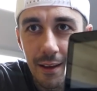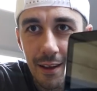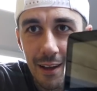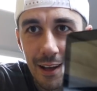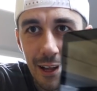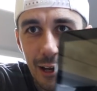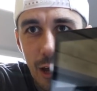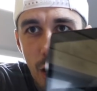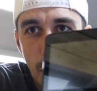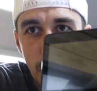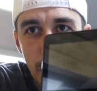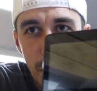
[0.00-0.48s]

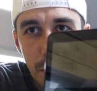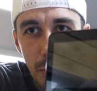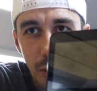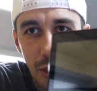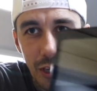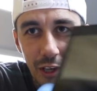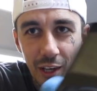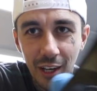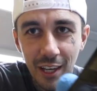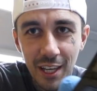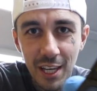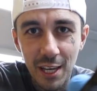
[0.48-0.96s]
A lot of
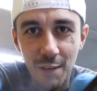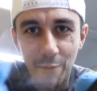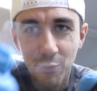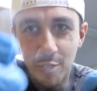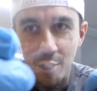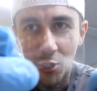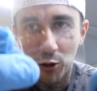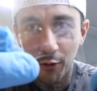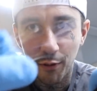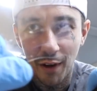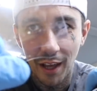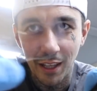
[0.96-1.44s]
people leave
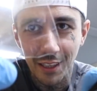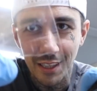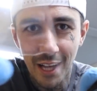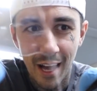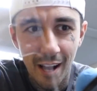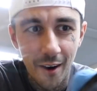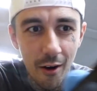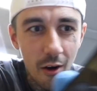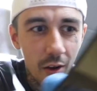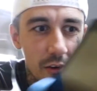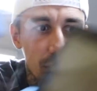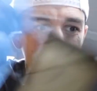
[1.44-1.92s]
stuff like
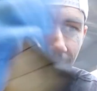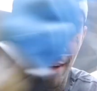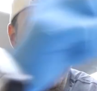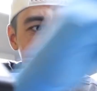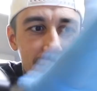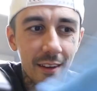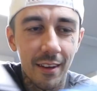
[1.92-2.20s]
that on.